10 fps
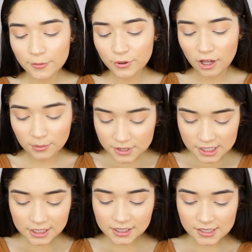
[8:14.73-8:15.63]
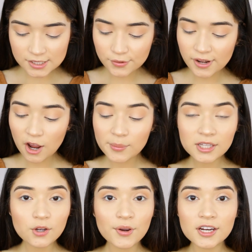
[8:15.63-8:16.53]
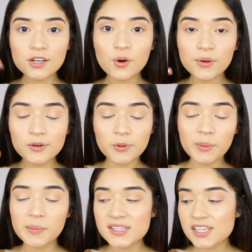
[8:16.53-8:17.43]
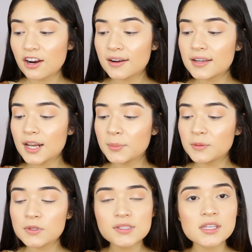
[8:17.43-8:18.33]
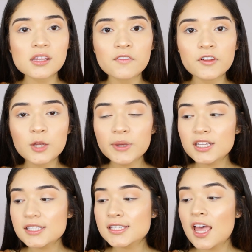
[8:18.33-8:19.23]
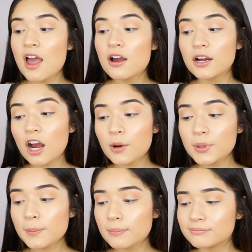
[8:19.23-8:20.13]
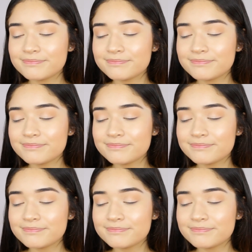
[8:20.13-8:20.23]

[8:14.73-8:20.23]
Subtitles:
We're almost done. So now I'm going to go ahead and go in with my mascara, and I'm going to be using the Voluminous Carbon...